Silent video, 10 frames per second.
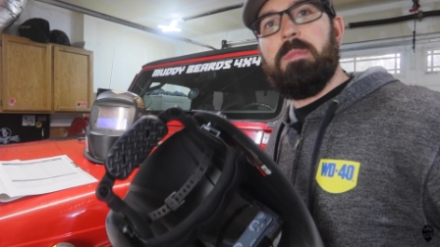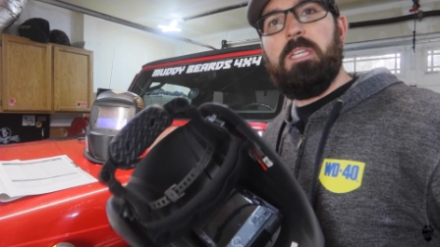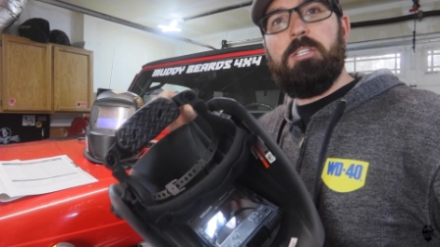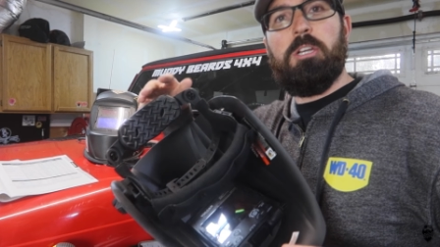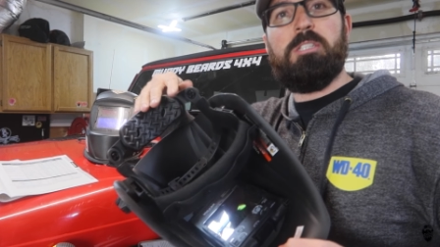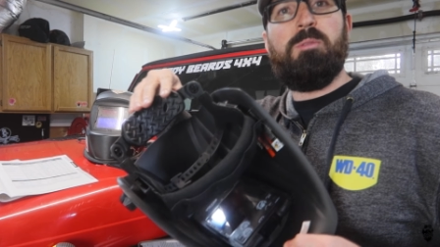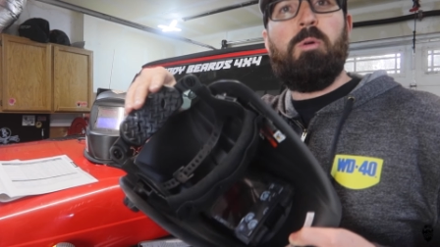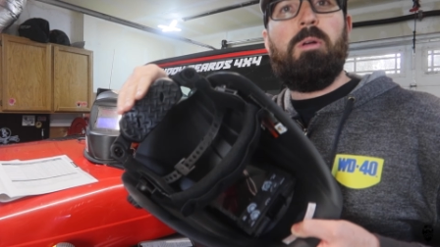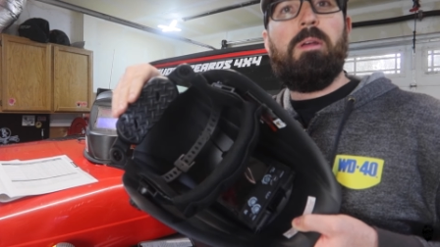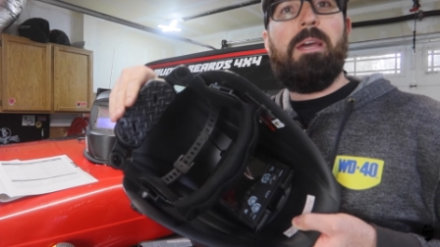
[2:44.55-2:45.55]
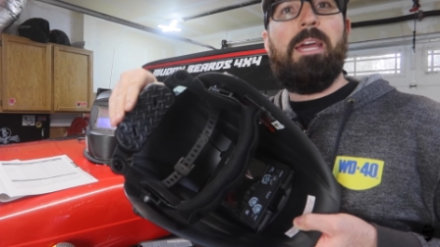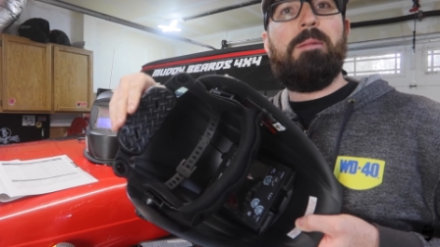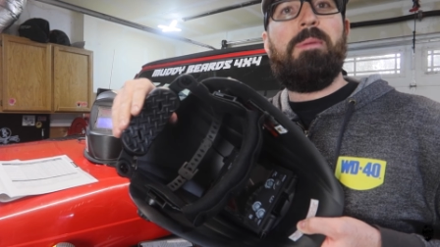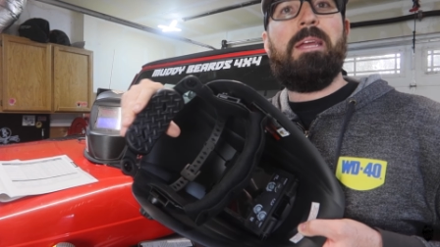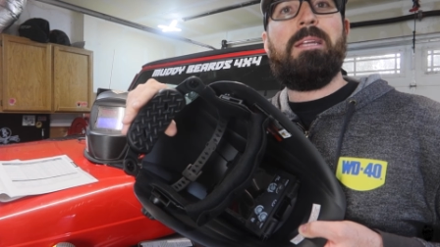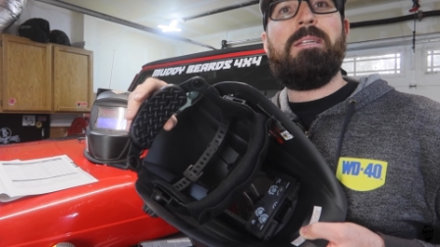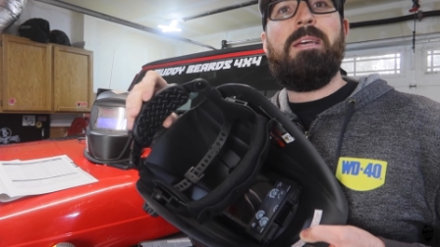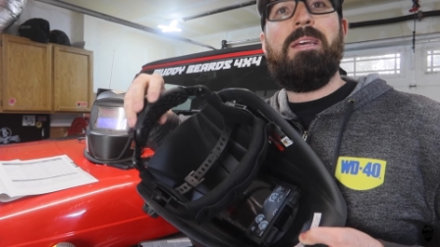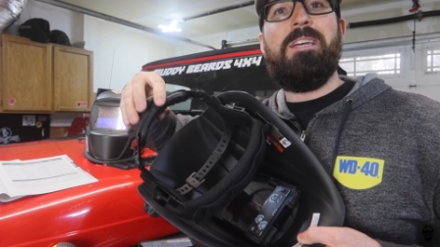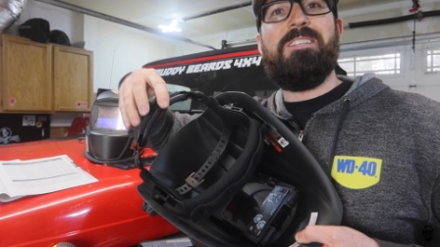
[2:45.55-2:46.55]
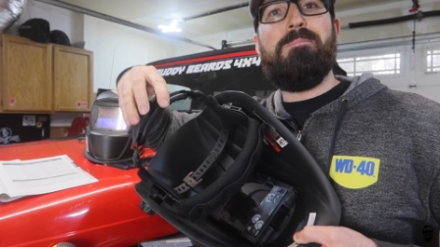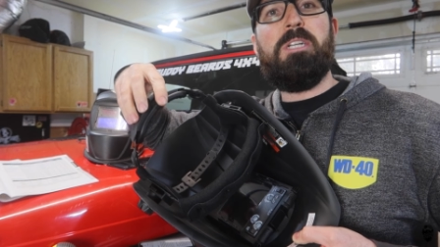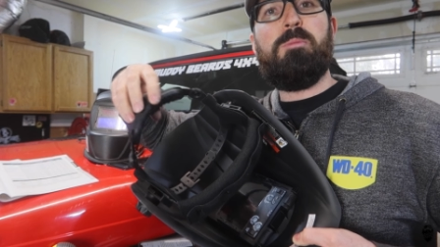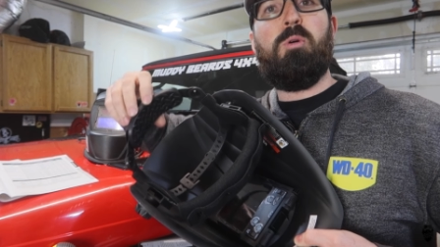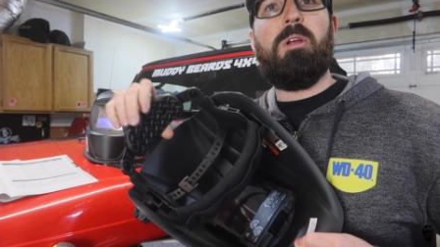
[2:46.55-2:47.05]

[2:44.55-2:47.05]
The adjustable headband is much more